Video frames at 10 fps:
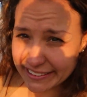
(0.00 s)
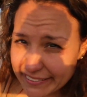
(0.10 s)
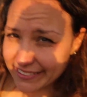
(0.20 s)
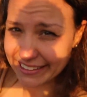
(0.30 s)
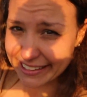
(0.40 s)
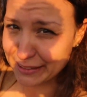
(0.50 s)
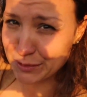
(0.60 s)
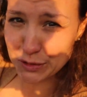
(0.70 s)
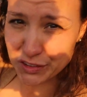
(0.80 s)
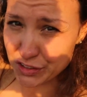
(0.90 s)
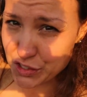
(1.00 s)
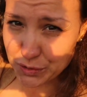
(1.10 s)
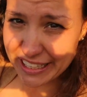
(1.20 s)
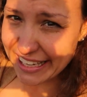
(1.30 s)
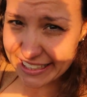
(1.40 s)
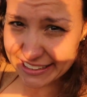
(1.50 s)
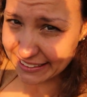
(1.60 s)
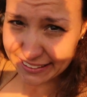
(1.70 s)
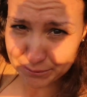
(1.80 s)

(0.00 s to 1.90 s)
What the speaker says: I thought like I'm not gonna shoot any